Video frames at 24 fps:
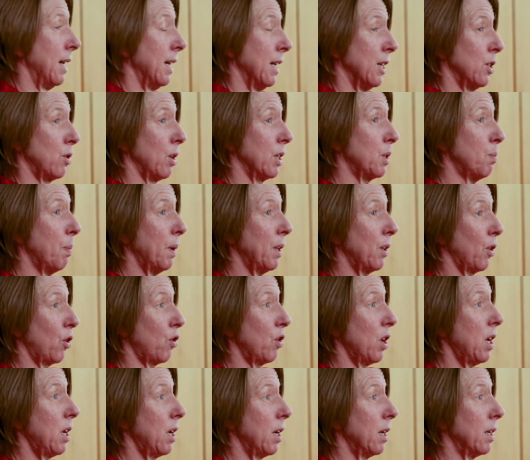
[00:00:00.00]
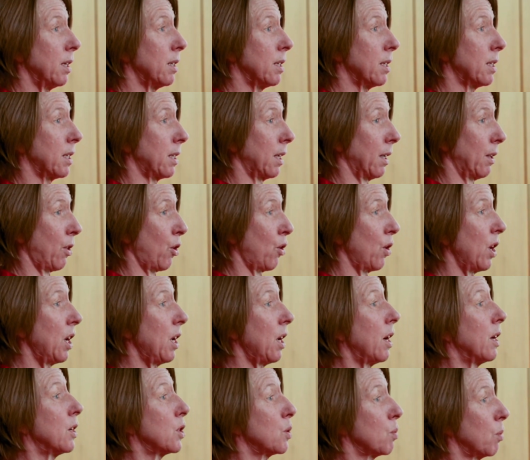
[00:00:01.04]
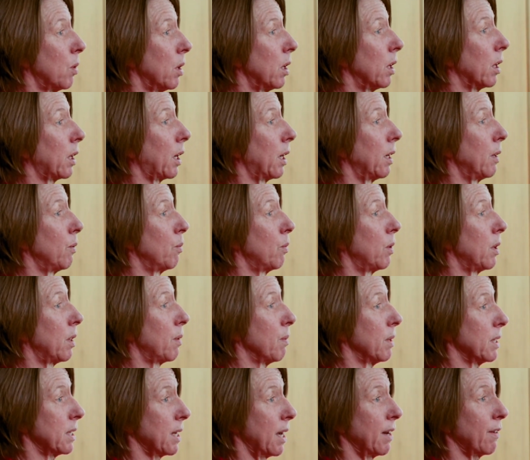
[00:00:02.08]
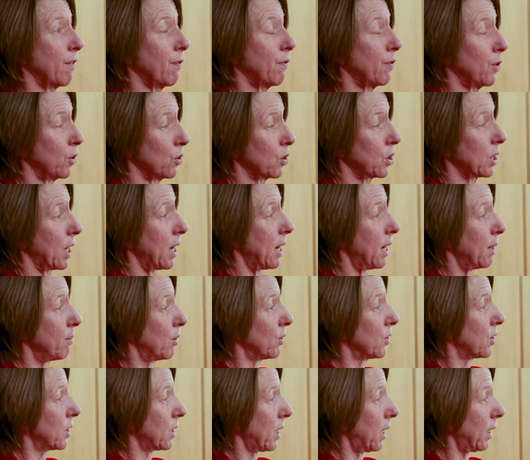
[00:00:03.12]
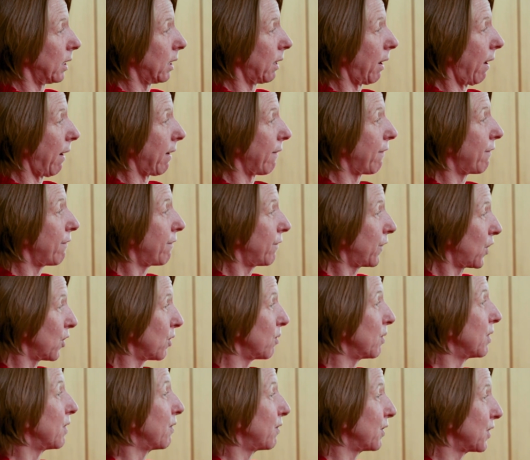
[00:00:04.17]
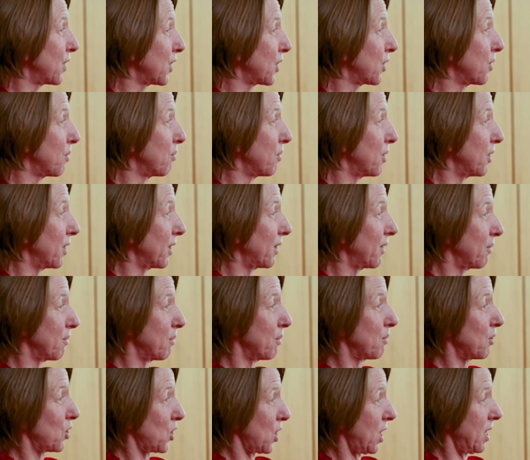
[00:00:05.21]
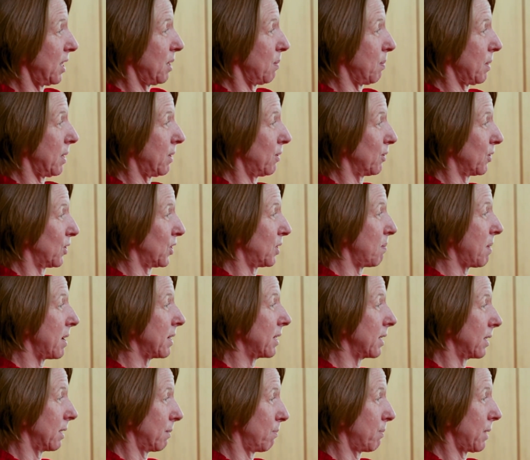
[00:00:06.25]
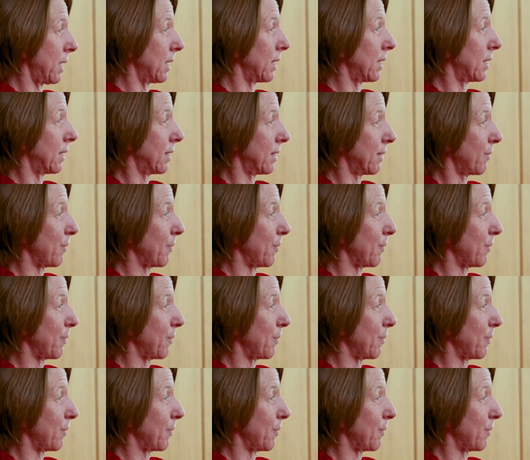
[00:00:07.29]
So I spent 3 years working with my dad full time on site, doing the physical work. We were chatting about cement bags.